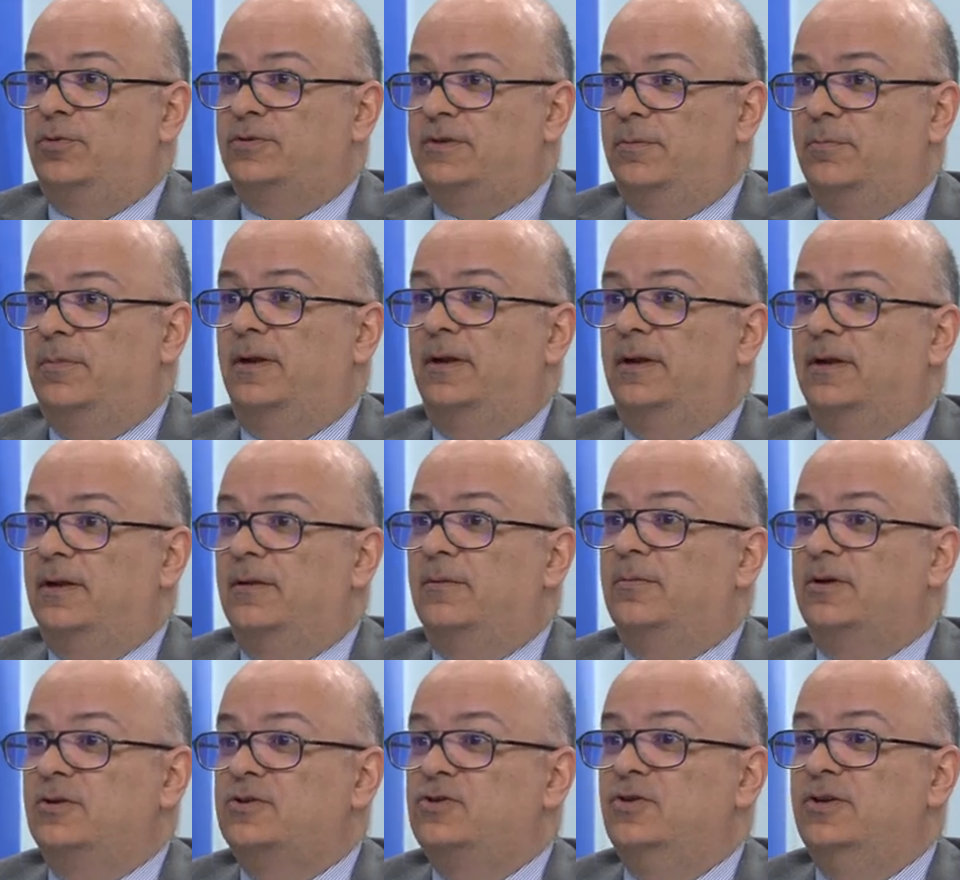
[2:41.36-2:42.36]
possibility,
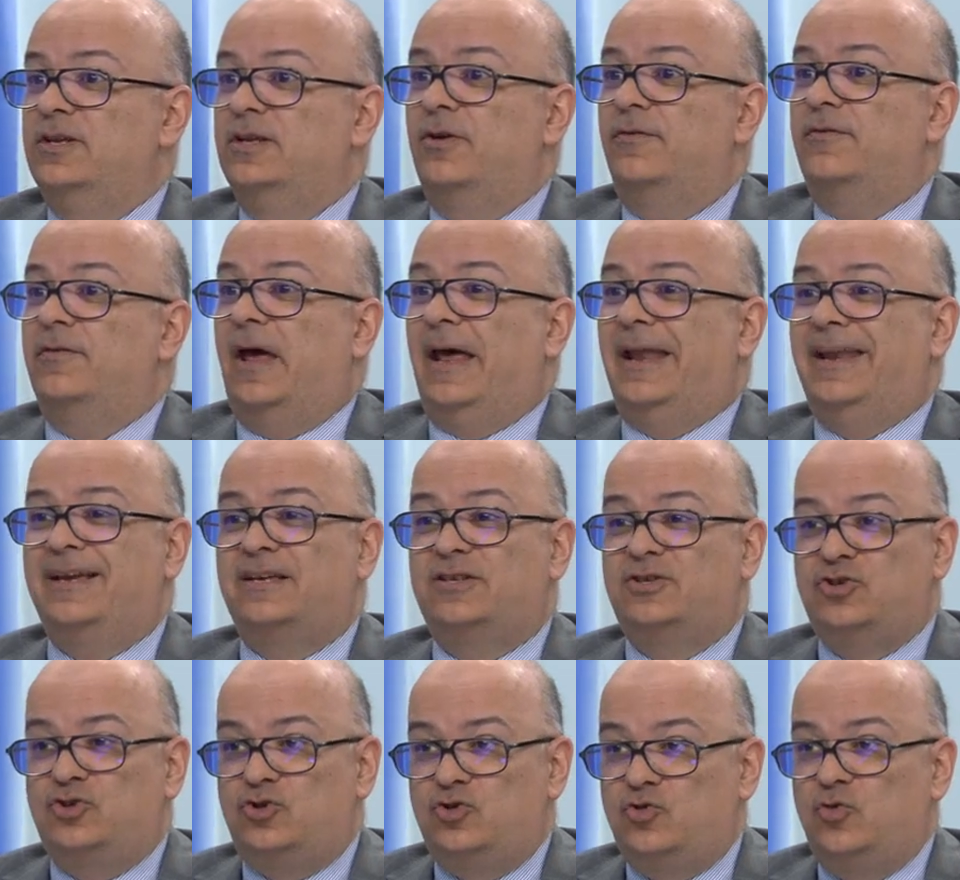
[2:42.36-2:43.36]
because you need an
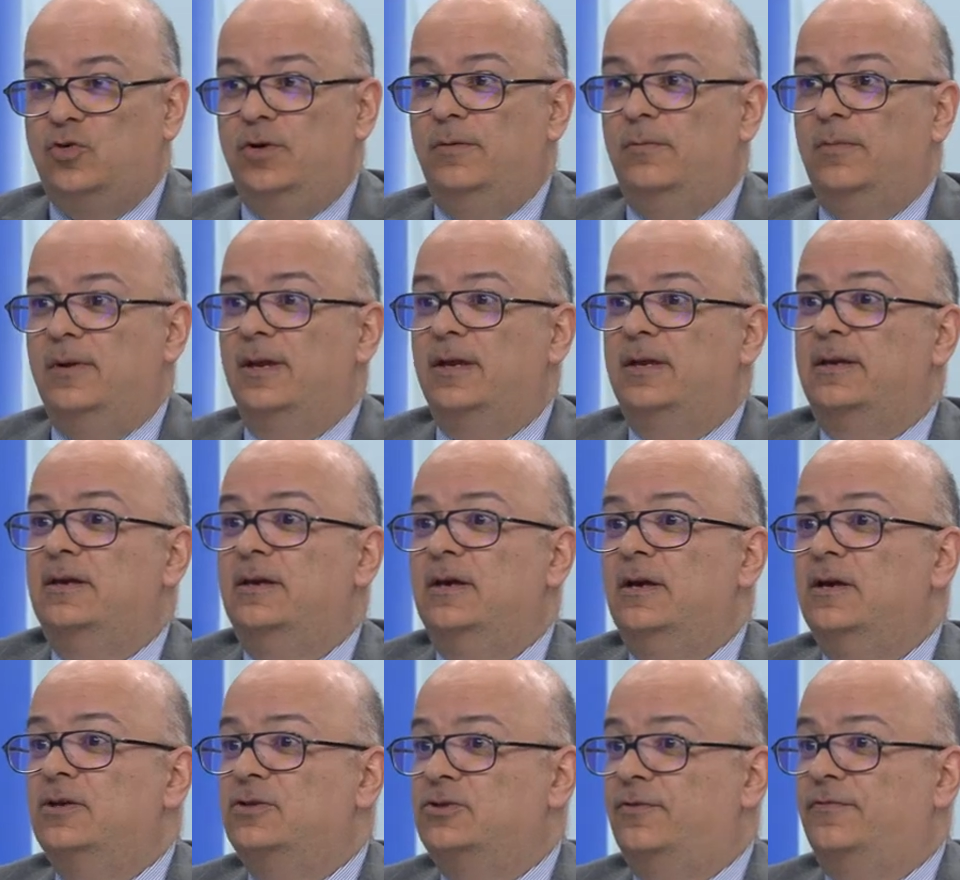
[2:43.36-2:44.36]
extremely
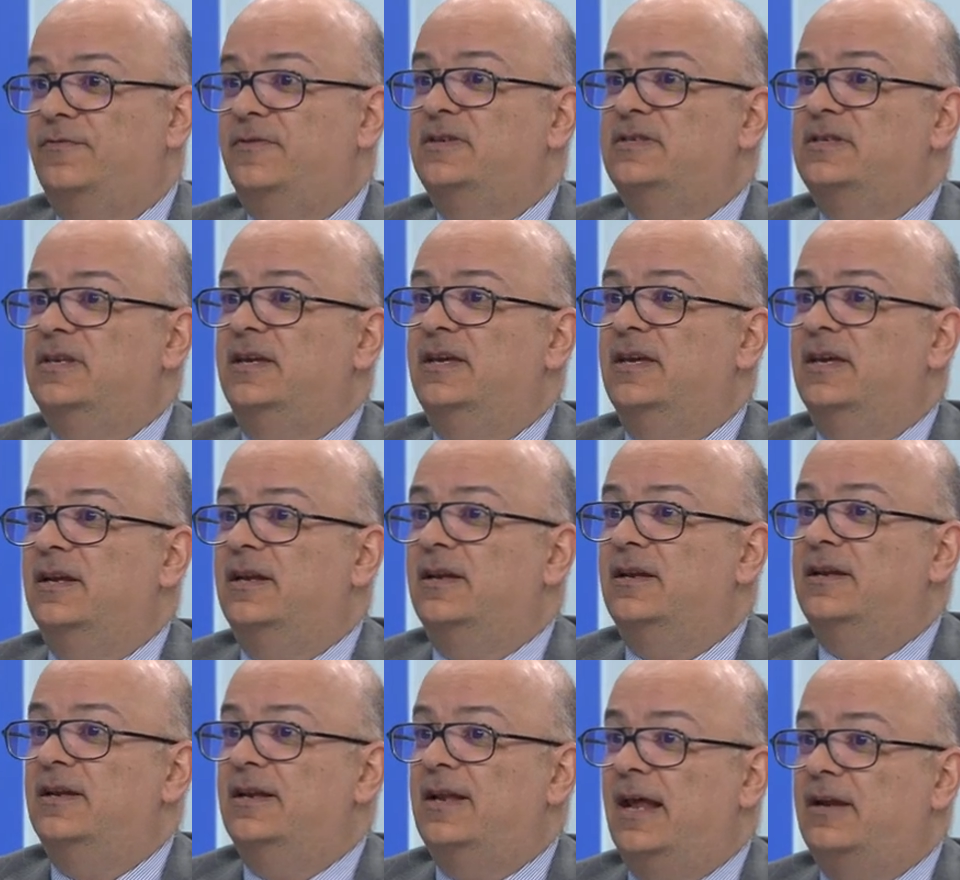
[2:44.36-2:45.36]

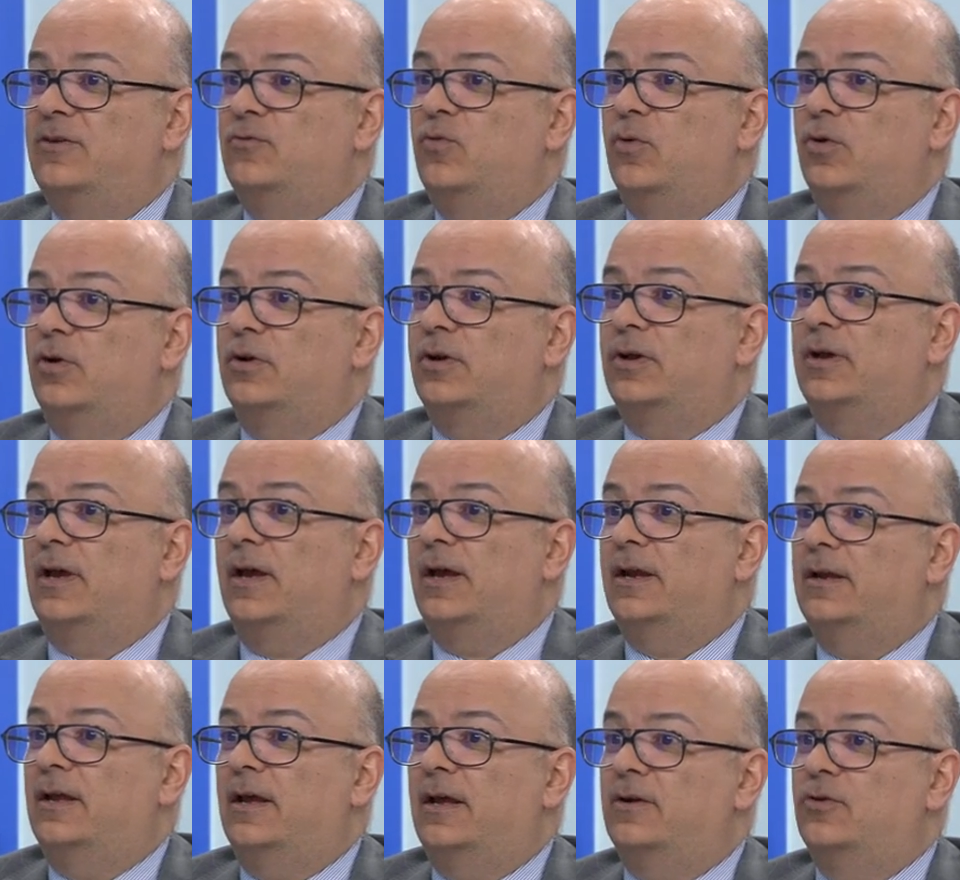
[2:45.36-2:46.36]
sophisticated network
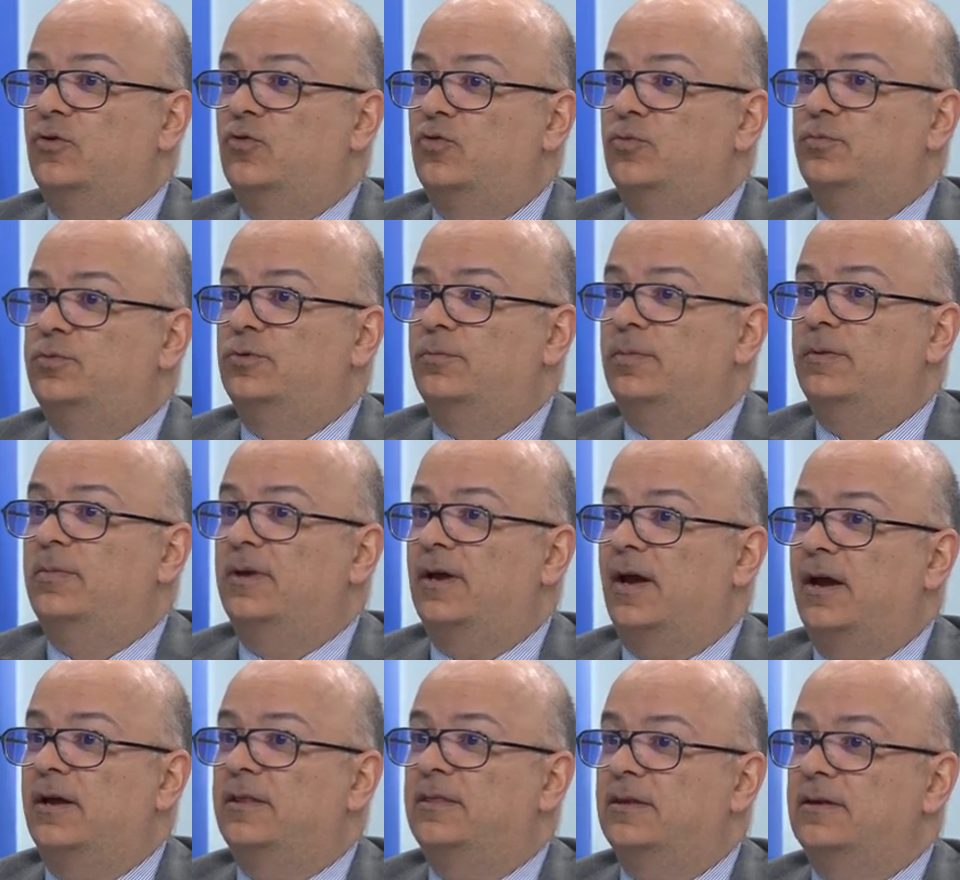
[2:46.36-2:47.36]
and group to be
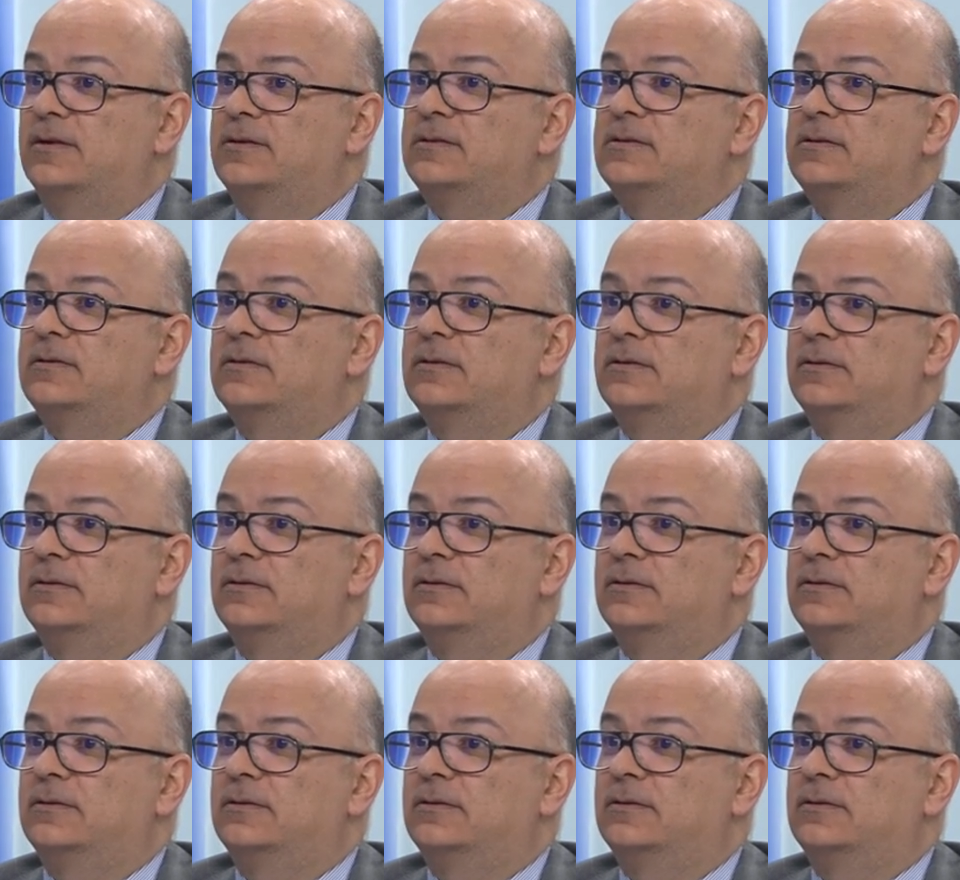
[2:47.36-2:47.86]
behind this.